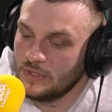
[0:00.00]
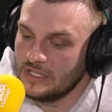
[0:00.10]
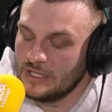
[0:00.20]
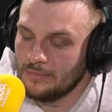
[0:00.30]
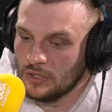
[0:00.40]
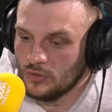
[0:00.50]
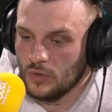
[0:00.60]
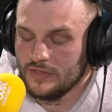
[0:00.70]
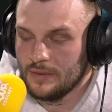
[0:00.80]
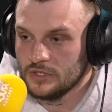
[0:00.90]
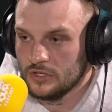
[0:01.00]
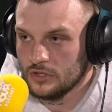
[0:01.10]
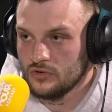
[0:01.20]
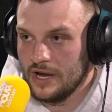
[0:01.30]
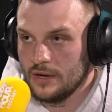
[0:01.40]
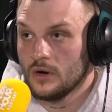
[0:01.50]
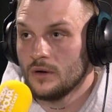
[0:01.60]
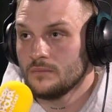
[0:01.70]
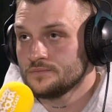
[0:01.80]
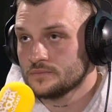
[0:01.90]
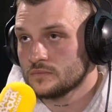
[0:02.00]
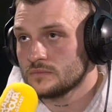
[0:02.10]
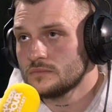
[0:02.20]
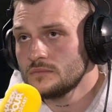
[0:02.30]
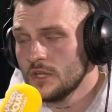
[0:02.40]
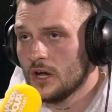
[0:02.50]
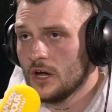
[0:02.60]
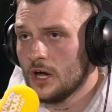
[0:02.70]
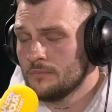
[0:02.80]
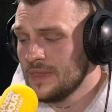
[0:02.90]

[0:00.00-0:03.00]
we did the blue one. Then we did a grey one. And